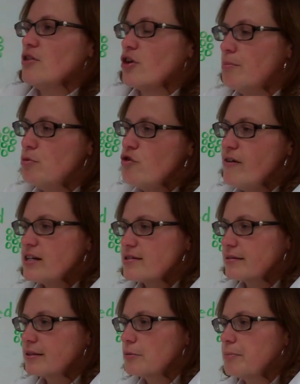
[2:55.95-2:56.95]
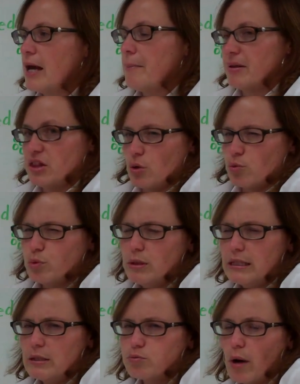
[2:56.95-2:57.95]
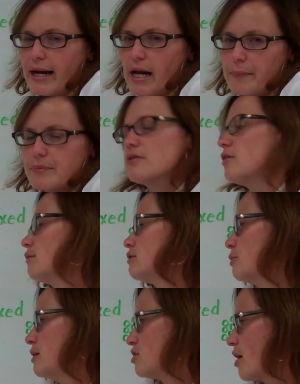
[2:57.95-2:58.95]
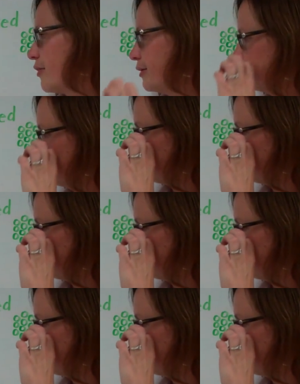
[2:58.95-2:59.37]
They're moving just a little bit, but they're really right up close to each other.